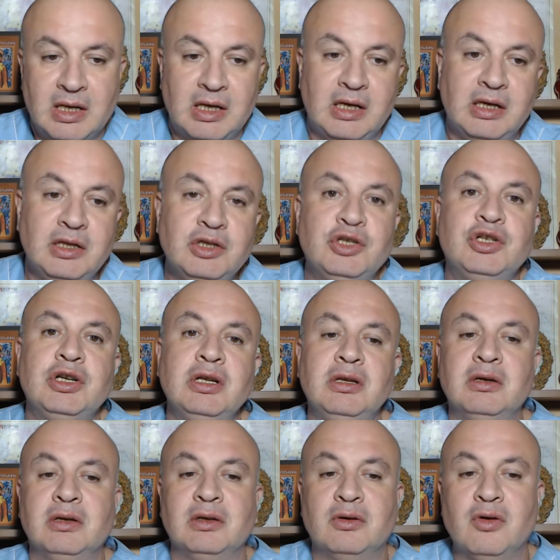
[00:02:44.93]
In
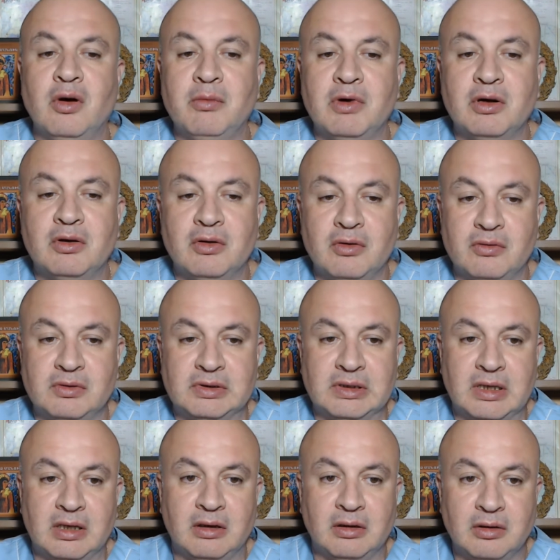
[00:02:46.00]
children, common causes
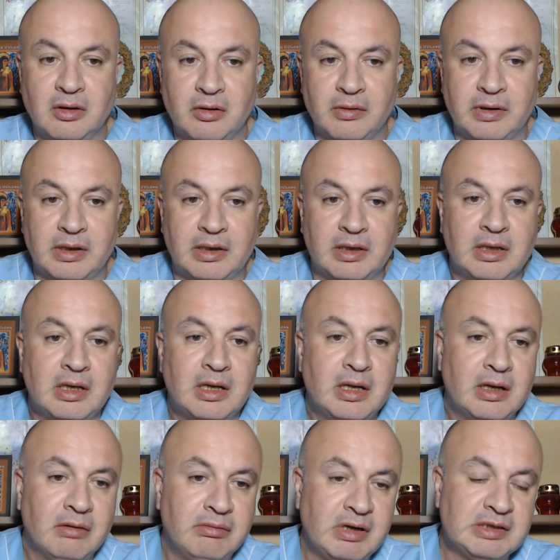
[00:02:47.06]
are lower
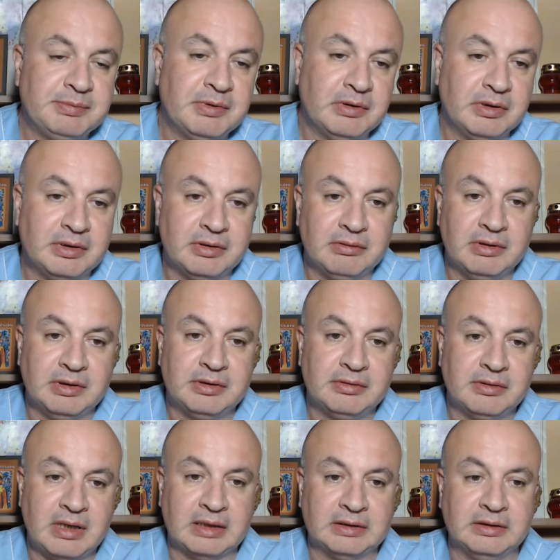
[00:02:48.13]
respiratory
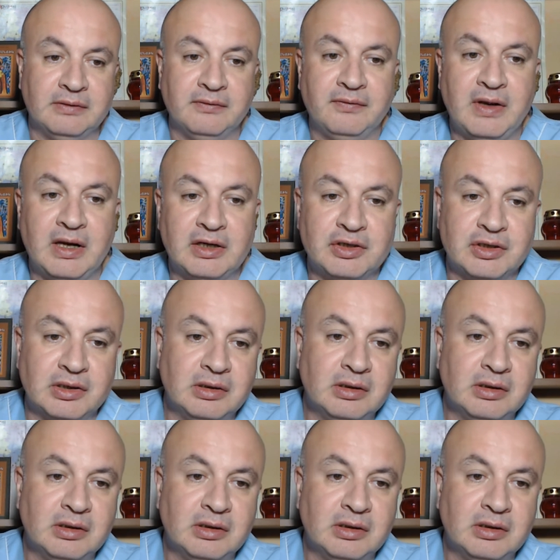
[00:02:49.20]
tract infection,